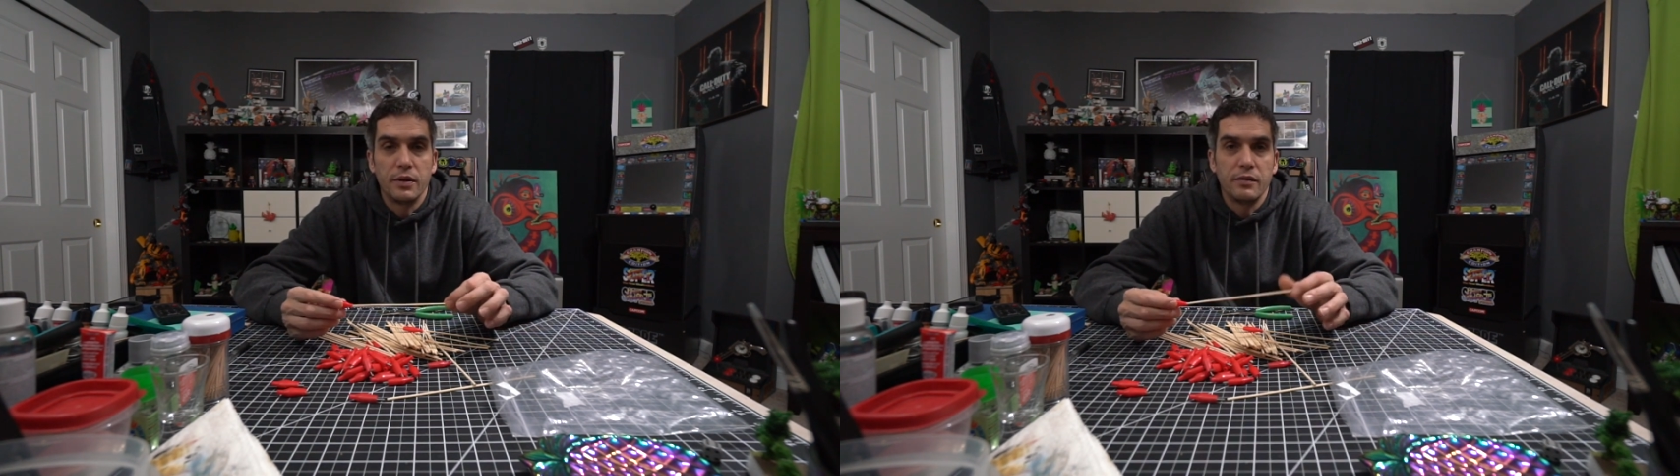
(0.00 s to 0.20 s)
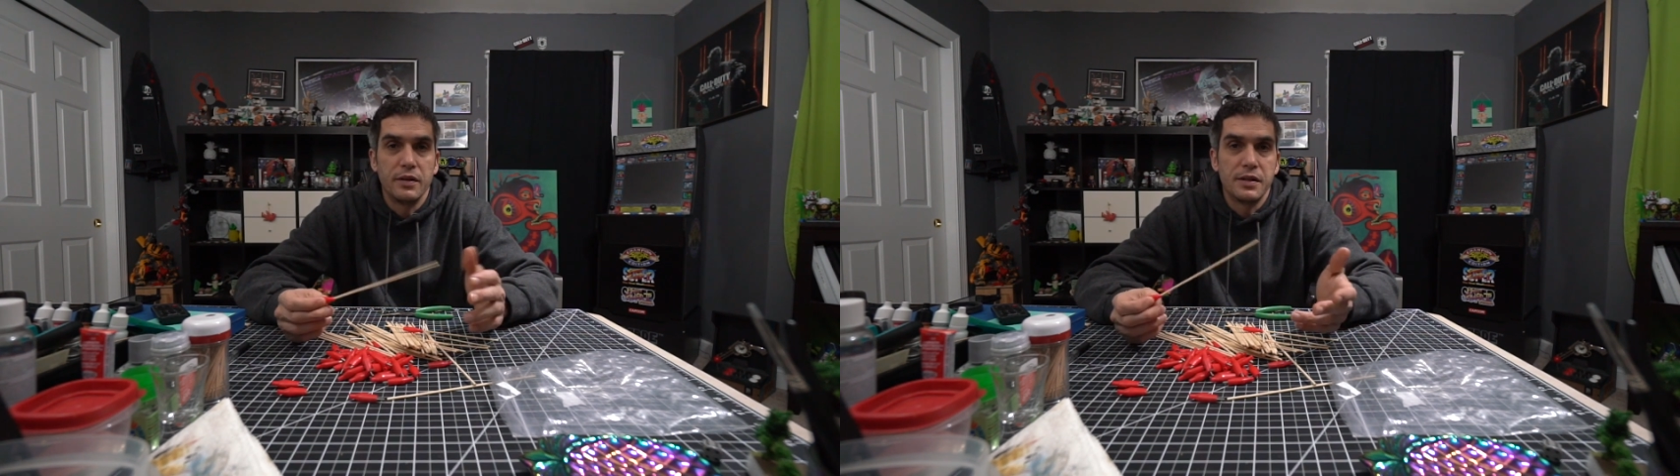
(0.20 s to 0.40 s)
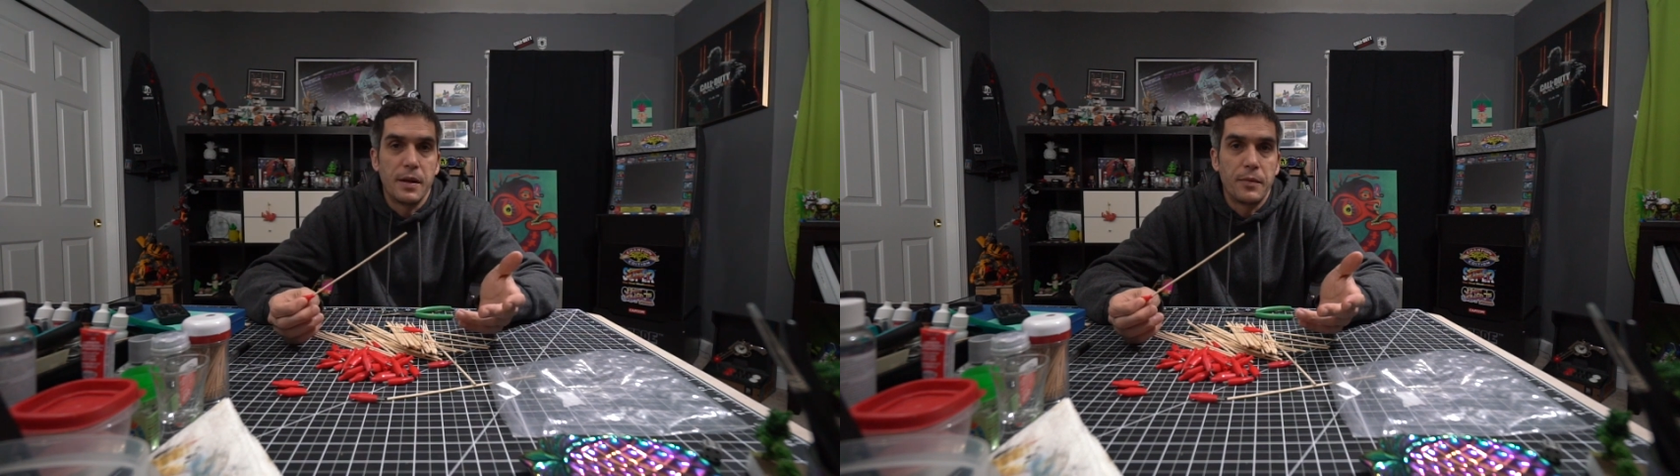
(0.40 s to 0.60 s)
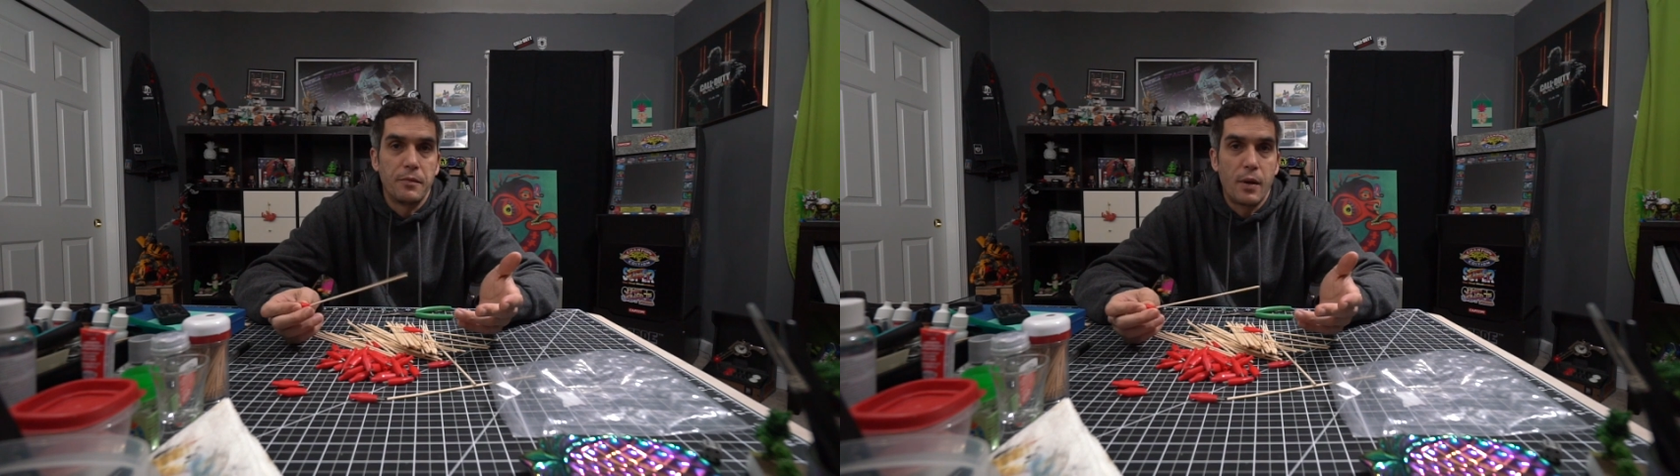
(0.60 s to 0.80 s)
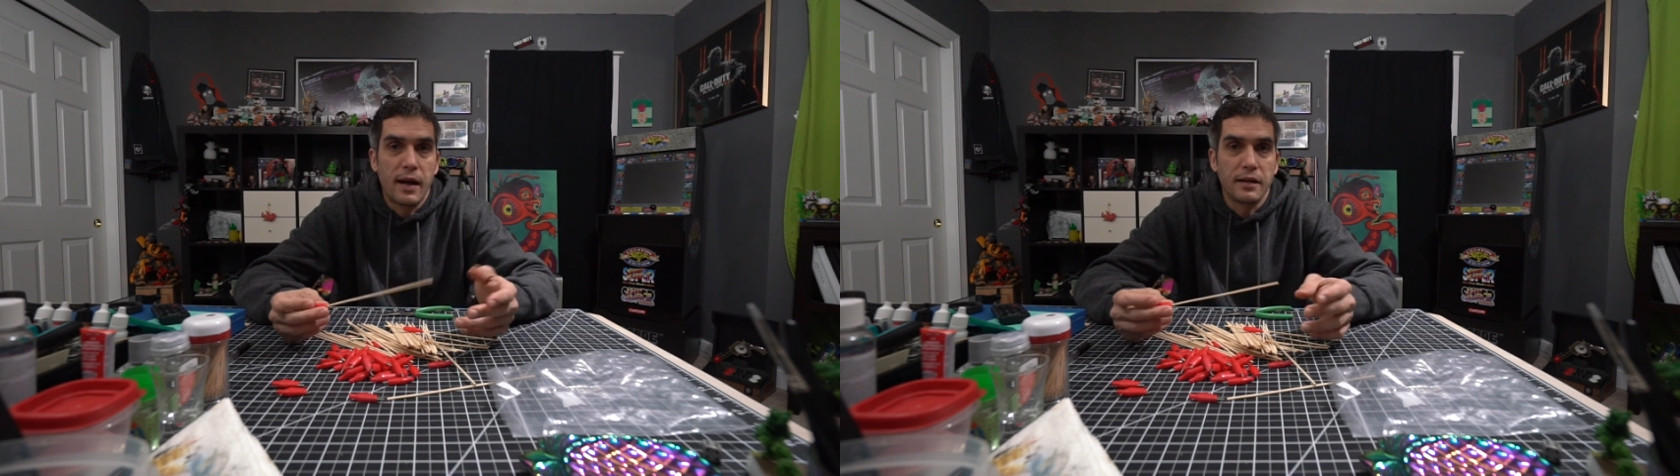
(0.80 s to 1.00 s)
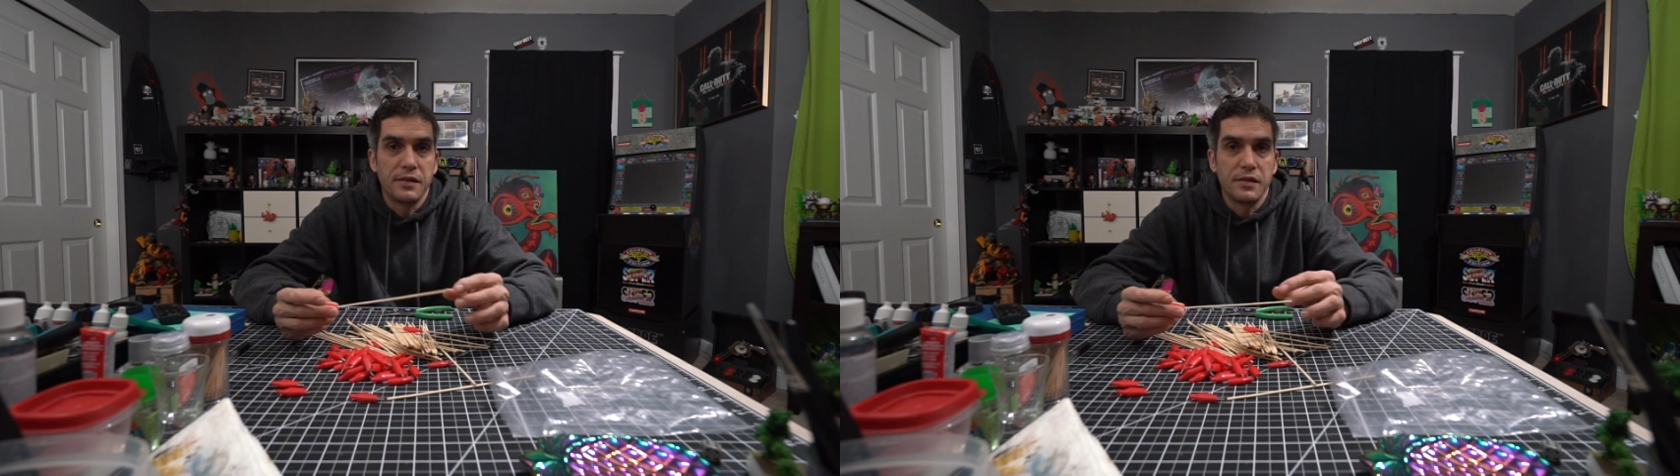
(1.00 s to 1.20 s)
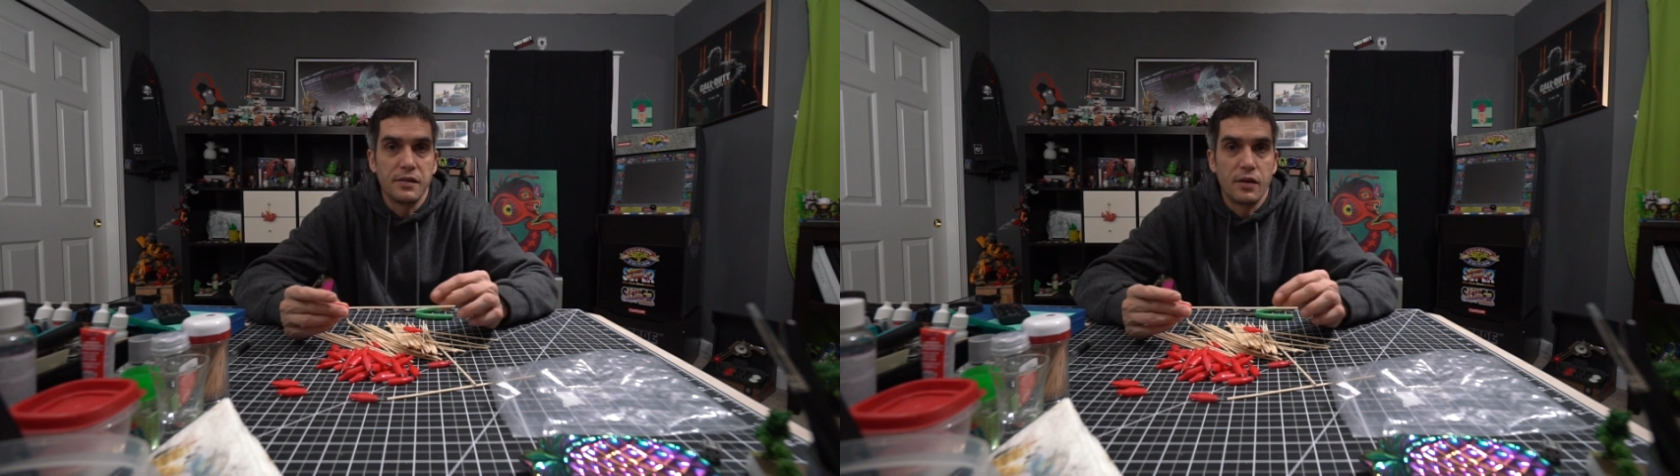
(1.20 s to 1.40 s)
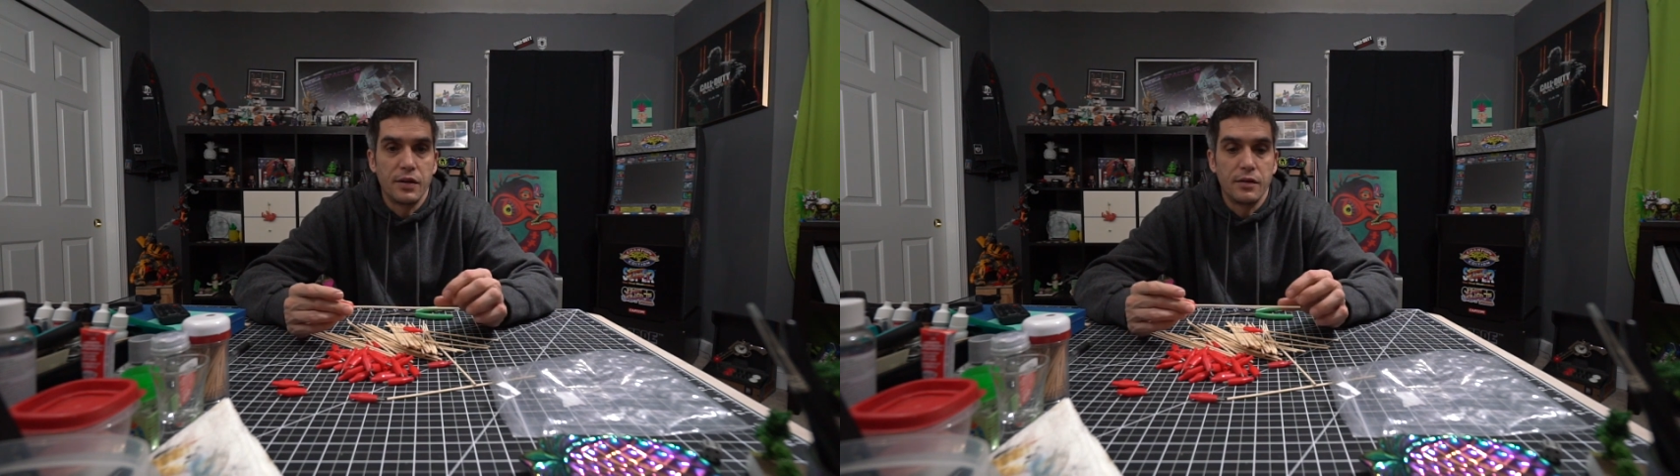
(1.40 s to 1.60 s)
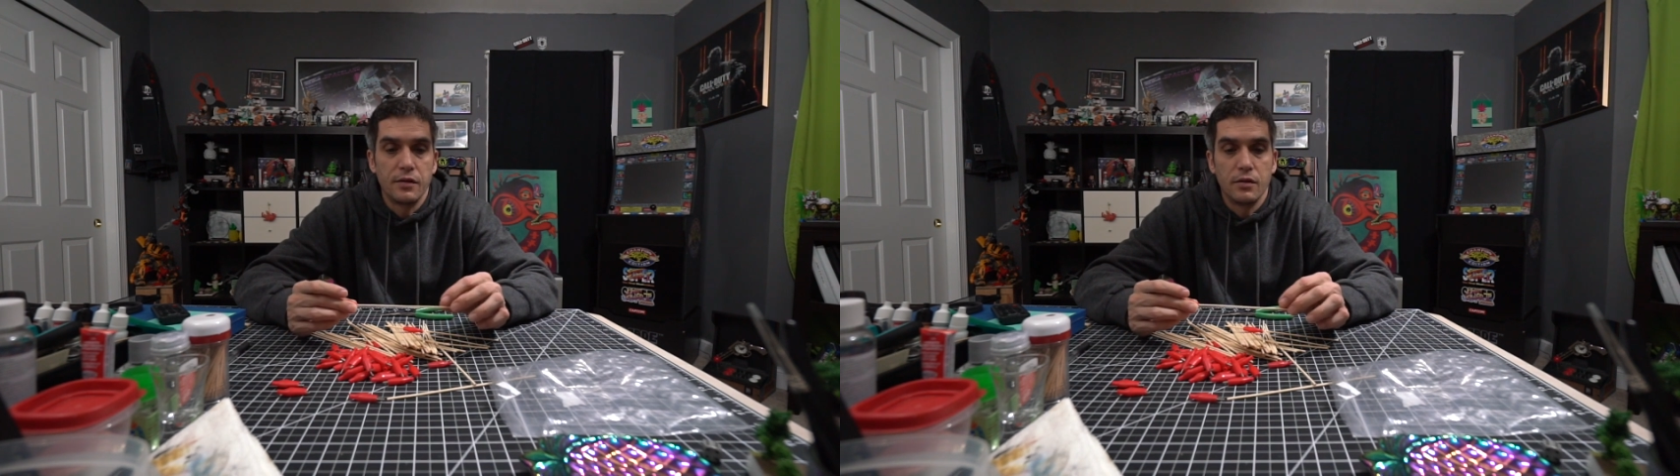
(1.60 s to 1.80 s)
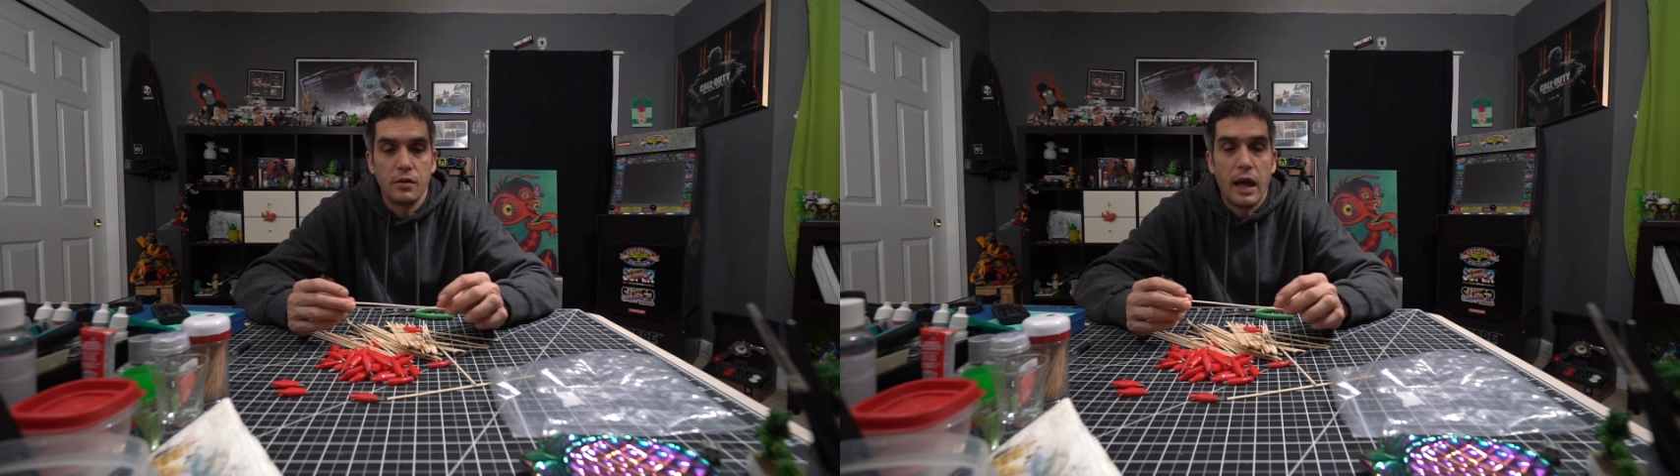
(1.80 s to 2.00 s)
believe in deceptive practices on